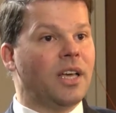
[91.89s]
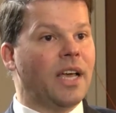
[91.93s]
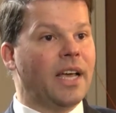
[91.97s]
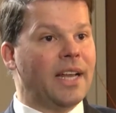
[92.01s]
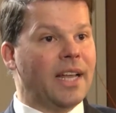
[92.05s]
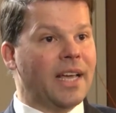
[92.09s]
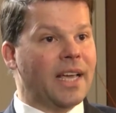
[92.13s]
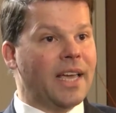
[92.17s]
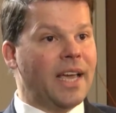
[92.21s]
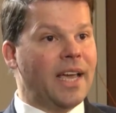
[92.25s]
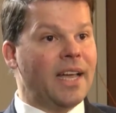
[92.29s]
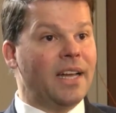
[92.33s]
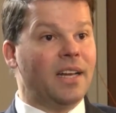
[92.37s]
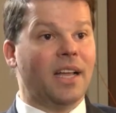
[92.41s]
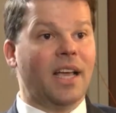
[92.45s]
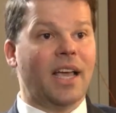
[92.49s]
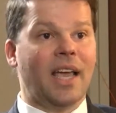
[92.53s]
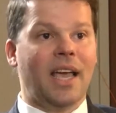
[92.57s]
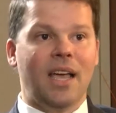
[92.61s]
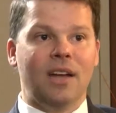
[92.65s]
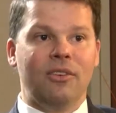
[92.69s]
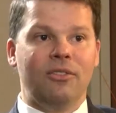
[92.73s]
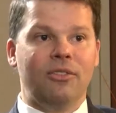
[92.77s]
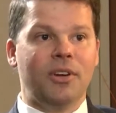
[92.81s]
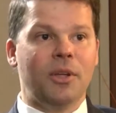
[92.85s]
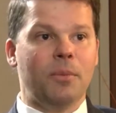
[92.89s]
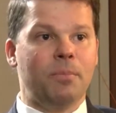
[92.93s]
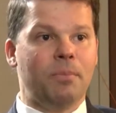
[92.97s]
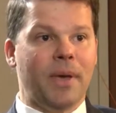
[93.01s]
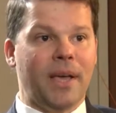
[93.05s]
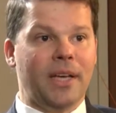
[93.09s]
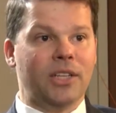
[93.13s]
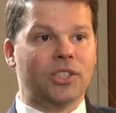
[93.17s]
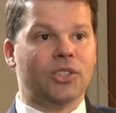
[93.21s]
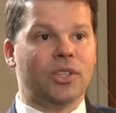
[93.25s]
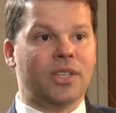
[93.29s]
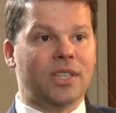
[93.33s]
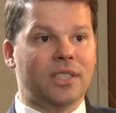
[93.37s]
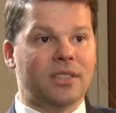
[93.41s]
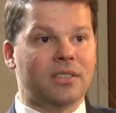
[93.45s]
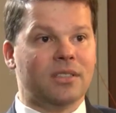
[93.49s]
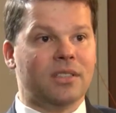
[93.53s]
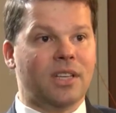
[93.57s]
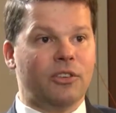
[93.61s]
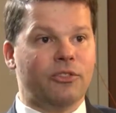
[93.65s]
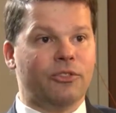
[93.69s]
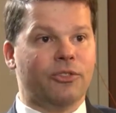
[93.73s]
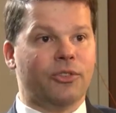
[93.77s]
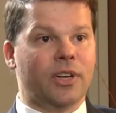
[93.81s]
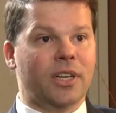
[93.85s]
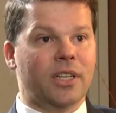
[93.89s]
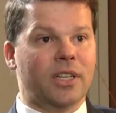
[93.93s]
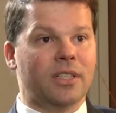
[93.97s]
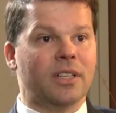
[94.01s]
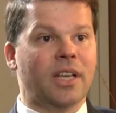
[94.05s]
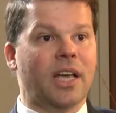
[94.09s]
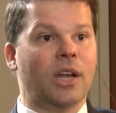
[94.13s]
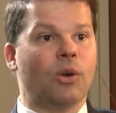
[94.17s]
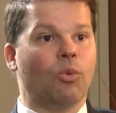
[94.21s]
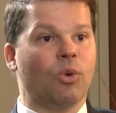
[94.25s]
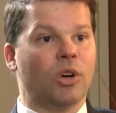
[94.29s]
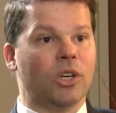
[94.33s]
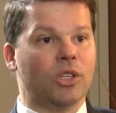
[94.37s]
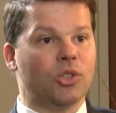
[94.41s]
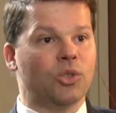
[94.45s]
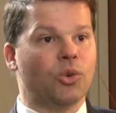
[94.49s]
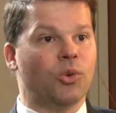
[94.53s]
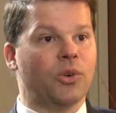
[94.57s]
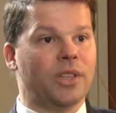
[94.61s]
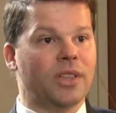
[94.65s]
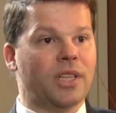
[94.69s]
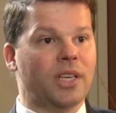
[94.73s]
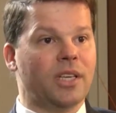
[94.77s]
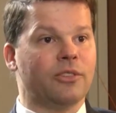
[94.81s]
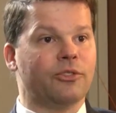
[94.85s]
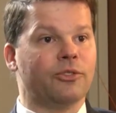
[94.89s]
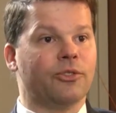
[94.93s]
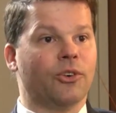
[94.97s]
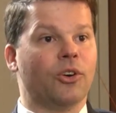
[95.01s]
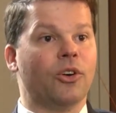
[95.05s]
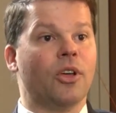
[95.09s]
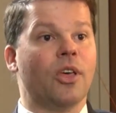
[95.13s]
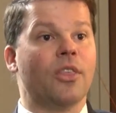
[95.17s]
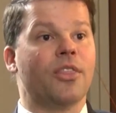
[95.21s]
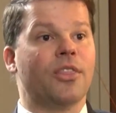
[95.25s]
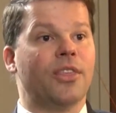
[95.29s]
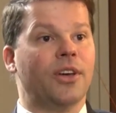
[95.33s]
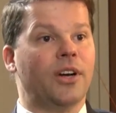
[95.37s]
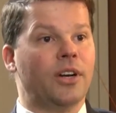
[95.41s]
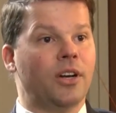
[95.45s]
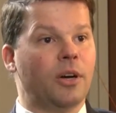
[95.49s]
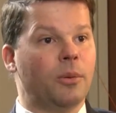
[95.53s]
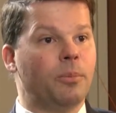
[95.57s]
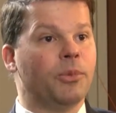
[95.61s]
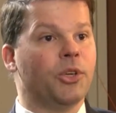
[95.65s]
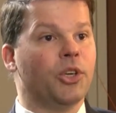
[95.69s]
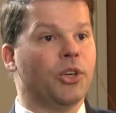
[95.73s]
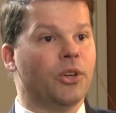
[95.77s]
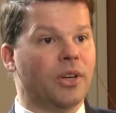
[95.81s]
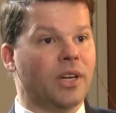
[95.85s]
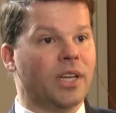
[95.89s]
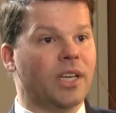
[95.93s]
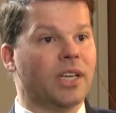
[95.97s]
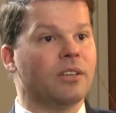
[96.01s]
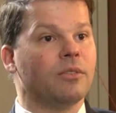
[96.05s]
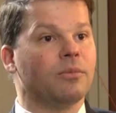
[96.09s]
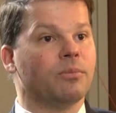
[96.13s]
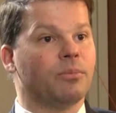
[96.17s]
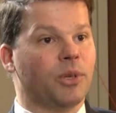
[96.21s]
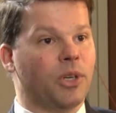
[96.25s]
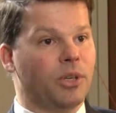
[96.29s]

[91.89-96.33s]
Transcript: And again, every patient is different, and we're doing this for therapeutic